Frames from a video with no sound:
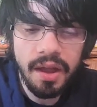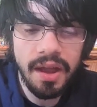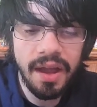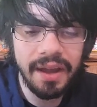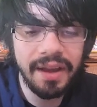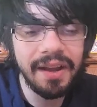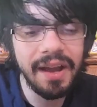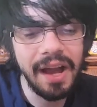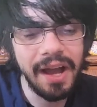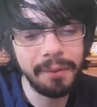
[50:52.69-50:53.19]
I
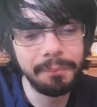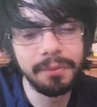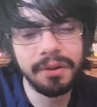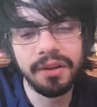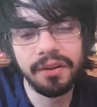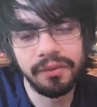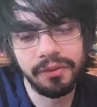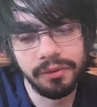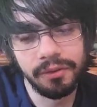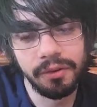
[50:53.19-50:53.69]
got it
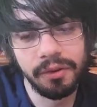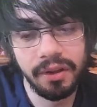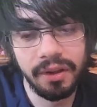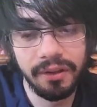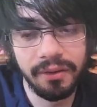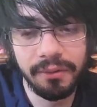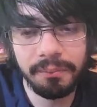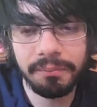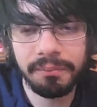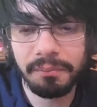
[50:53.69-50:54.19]
because, you know,
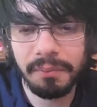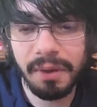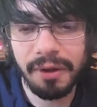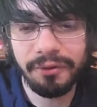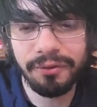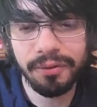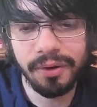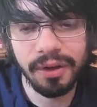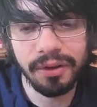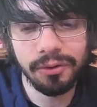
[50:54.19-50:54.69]
my
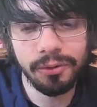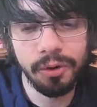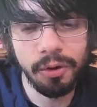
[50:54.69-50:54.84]
friend